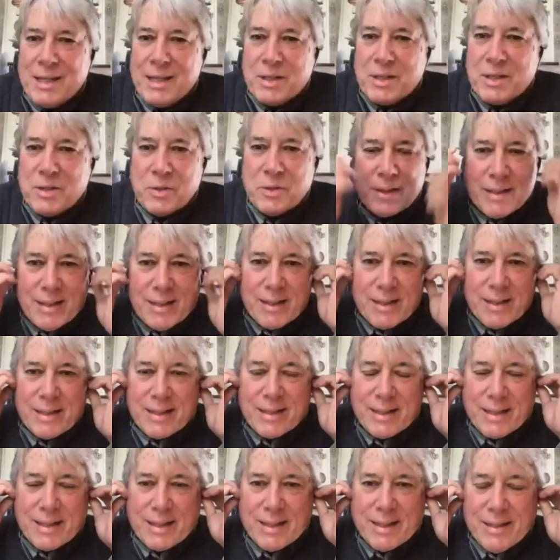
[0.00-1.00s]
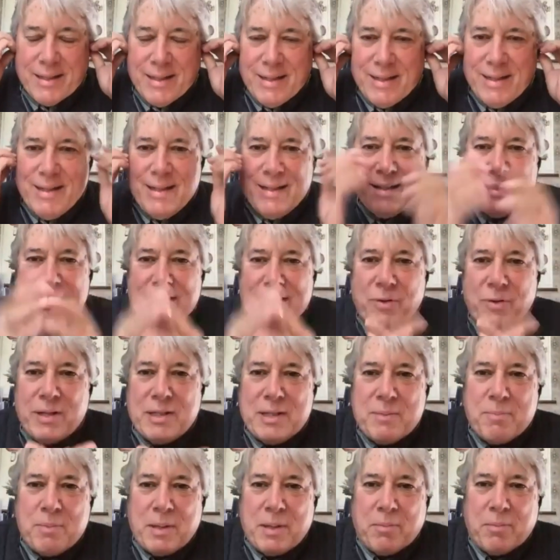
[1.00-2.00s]
you, and and uh, it's
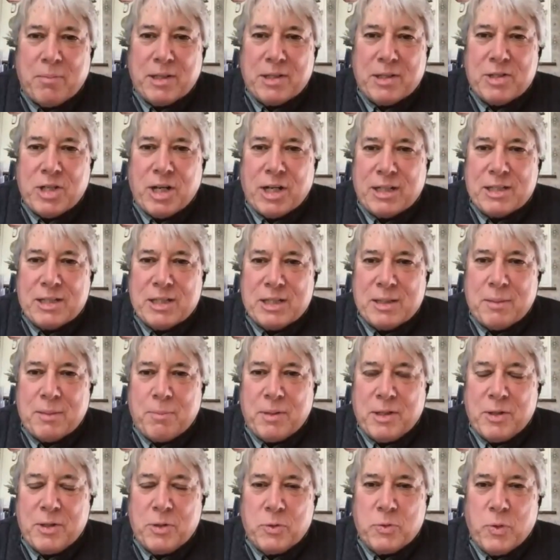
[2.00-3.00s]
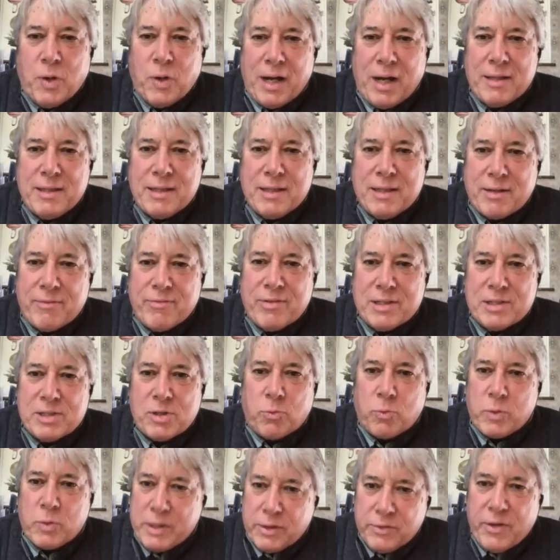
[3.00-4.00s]
great to be able to talk to somebody who I think of as
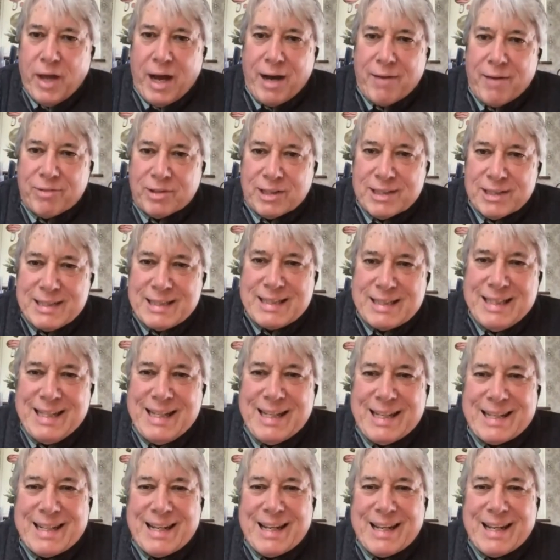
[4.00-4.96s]
a real novelist and,